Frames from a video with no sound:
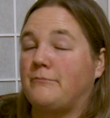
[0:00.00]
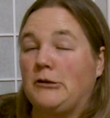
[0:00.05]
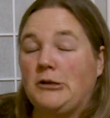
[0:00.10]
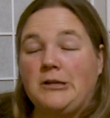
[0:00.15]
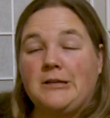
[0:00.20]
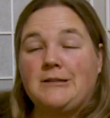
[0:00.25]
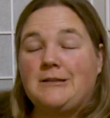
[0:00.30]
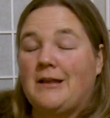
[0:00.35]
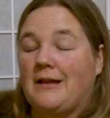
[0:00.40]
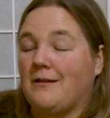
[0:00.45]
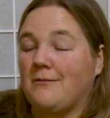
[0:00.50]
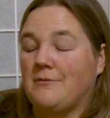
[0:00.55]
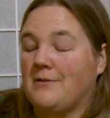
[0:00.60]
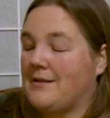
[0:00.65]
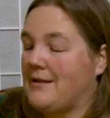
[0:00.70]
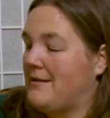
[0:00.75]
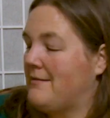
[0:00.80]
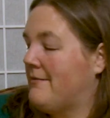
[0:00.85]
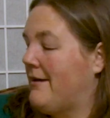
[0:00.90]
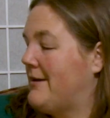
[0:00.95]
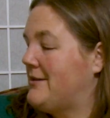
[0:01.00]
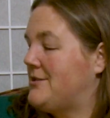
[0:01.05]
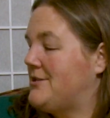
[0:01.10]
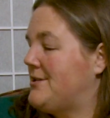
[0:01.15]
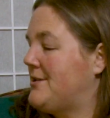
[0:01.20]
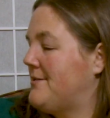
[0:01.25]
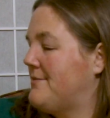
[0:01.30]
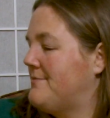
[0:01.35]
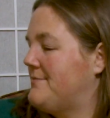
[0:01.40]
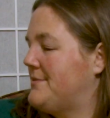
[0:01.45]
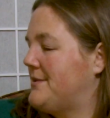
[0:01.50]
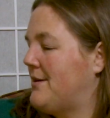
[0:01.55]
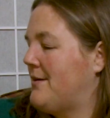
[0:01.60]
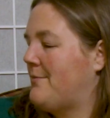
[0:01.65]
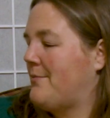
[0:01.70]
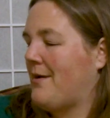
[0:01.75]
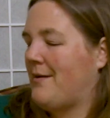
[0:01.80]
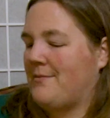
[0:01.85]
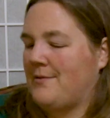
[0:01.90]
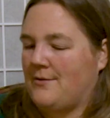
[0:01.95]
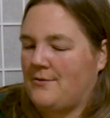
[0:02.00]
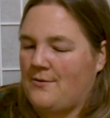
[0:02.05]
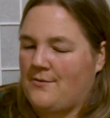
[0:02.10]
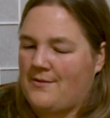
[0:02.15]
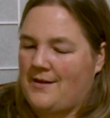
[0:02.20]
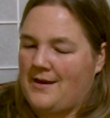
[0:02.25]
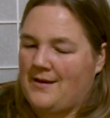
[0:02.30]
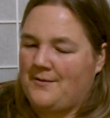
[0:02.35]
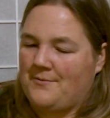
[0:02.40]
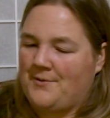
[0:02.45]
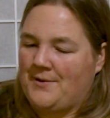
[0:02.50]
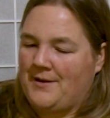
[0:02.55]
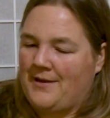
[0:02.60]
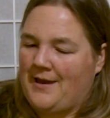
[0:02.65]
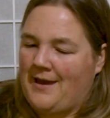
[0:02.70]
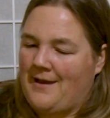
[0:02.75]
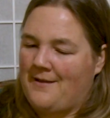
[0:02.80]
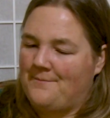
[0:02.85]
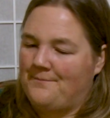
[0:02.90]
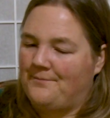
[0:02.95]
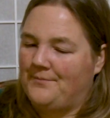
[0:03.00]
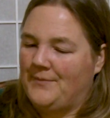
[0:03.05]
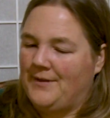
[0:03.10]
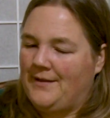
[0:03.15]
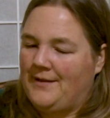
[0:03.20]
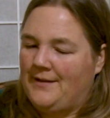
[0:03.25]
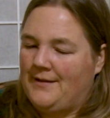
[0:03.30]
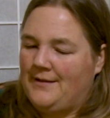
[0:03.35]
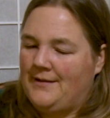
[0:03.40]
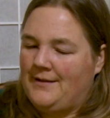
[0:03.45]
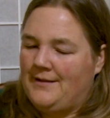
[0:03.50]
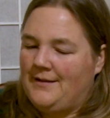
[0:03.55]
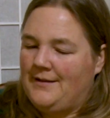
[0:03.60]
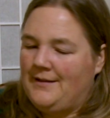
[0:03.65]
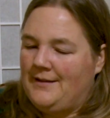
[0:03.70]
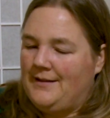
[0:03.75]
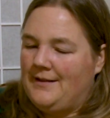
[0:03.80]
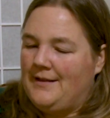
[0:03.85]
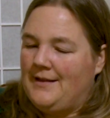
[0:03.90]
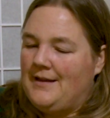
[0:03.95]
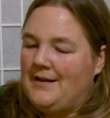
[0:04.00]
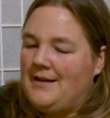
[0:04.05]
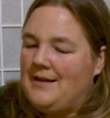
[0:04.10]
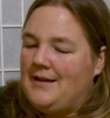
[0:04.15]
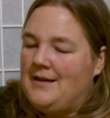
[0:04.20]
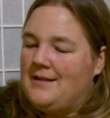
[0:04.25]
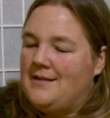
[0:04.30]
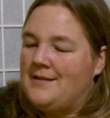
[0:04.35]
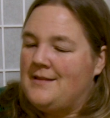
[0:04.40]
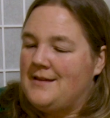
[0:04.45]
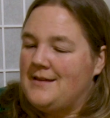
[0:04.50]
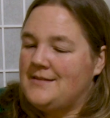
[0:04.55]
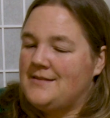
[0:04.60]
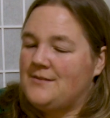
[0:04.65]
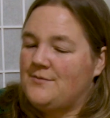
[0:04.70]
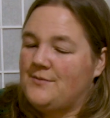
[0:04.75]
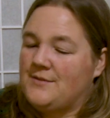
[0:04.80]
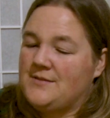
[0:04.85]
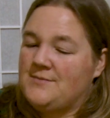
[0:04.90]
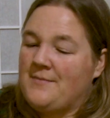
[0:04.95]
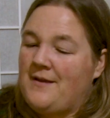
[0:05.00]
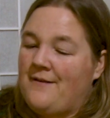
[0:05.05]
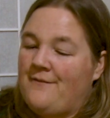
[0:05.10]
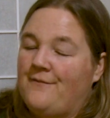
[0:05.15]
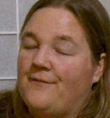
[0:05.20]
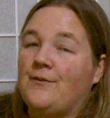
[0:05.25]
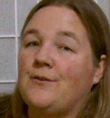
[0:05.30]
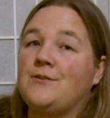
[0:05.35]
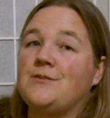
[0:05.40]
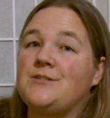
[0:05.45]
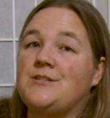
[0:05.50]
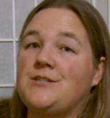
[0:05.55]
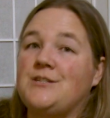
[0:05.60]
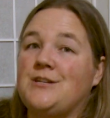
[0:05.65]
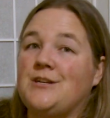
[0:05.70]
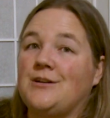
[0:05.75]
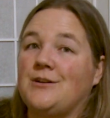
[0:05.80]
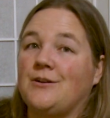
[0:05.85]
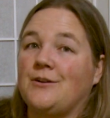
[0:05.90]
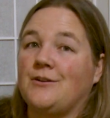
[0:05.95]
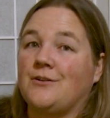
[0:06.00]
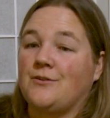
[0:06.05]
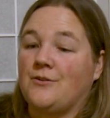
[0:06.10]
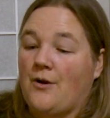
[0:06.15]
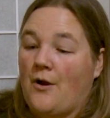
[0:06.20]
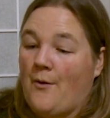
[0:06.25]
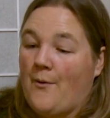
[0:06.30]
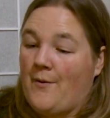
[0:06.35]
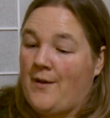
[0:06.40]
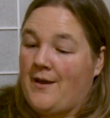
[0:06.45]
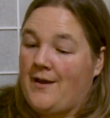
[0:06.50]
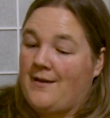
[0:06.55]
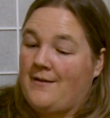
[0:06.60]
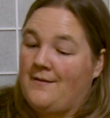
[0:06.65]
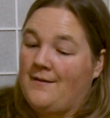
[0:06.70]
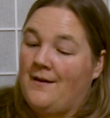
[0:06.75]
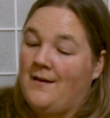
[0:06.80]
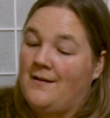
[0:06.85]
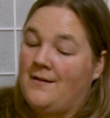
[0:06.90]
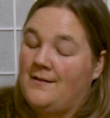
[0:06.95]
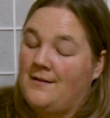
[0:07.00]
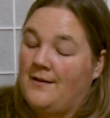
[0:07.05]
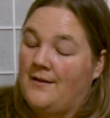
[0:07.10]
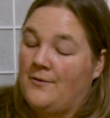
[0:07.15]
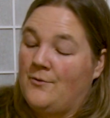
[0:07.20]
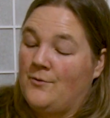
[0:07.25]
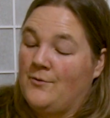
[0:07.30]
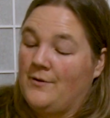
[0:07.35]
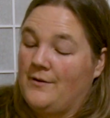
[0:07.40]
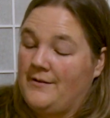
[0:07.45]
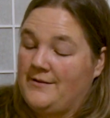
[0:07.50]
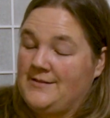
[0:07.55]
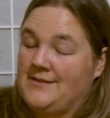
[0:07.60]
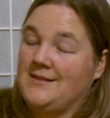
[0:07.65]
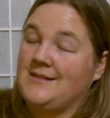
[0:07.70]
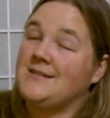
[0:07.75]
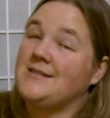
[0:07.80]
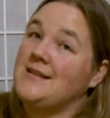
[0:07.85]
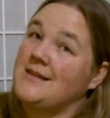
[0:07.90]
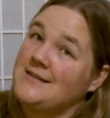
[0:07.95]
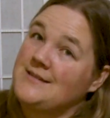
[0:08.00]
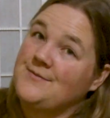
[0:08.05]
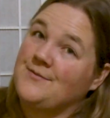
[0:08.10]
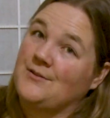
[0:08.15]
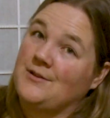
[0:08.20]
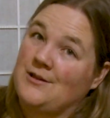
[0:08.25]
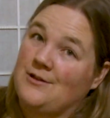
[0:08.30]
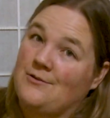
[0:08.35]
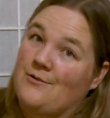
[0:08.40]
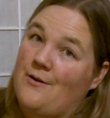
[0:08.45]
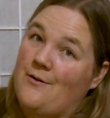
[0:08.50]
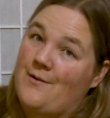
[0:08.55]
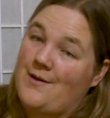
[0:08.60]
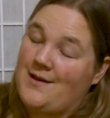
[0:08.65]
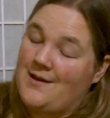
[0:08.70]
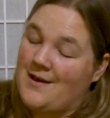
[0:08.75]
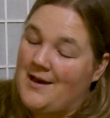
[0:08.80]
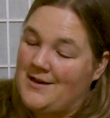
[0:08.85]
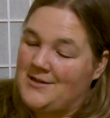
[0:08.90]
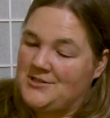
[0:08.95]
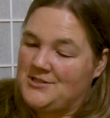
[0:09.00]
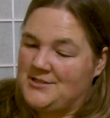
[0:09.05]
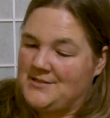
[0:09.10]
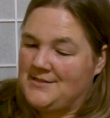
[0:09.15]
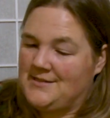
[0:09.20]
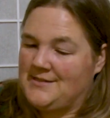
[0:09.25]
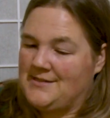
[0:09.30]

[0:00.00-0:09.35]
pretty good luck with it last year, so I'd probably grow that one again. This was my first year growing, or successfully growing, I should